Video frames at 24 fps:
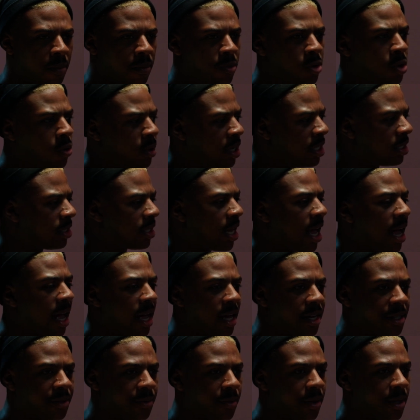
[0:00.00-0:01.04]
do his
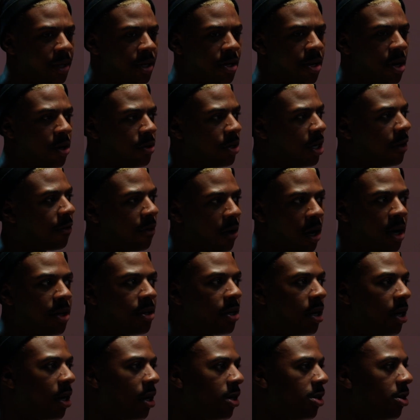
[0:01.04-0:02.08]
ties with different
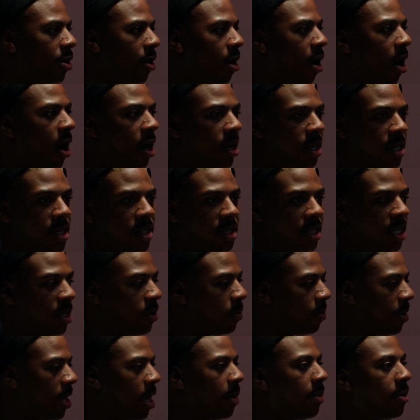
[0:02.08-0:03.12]
other artists. He'll
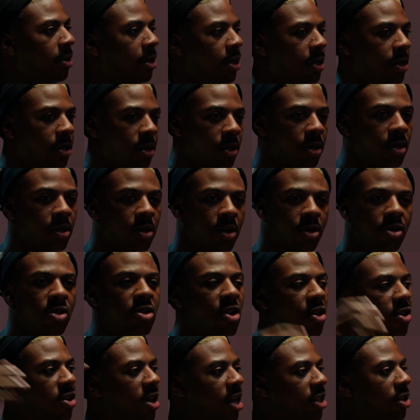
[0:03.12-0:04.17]
be able to
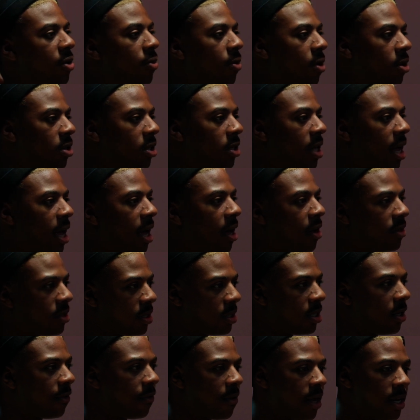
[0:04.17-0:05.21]
you got the Rolling Louds and
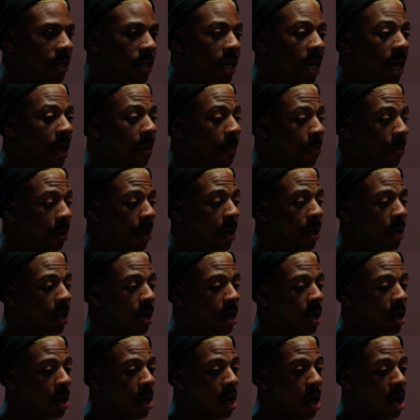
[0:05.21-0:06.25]
stuff like that, but
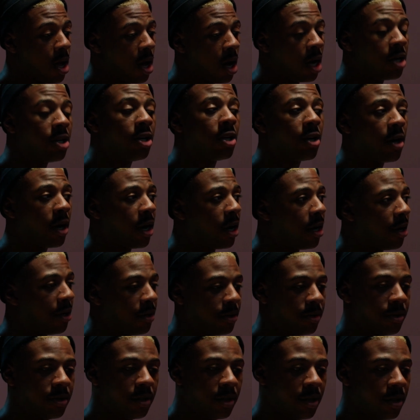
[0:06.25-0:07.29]
underground
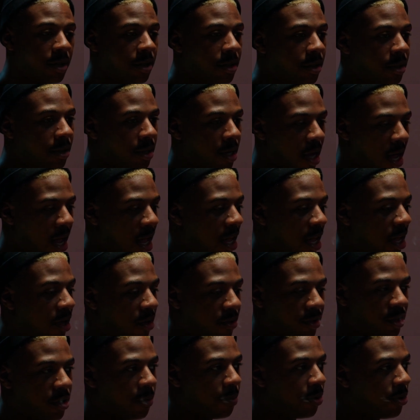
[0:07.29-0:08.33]
I held
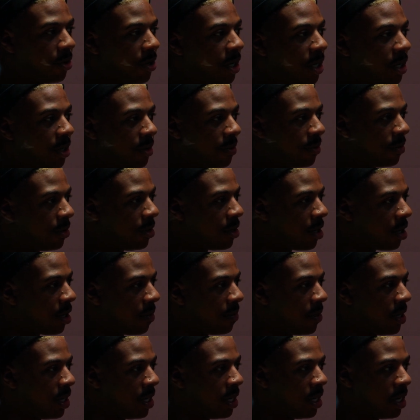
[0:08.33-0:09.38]
supreme. You know what I
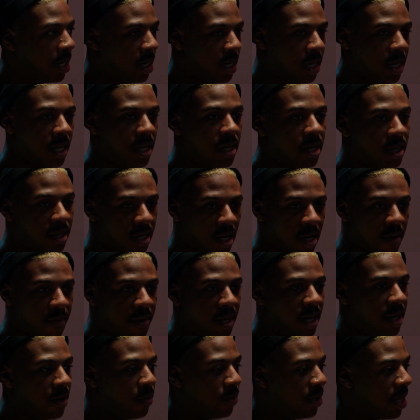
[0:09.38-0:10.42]
mean? And he'll come
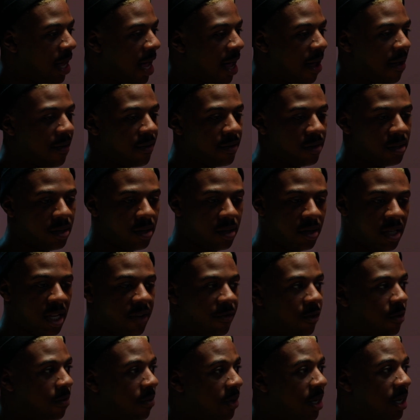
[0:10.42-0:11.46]
in. We have
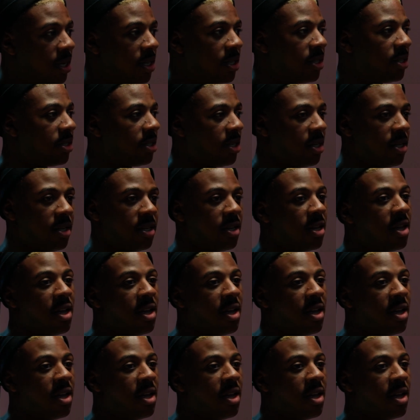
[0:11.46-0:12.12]
different meetings, and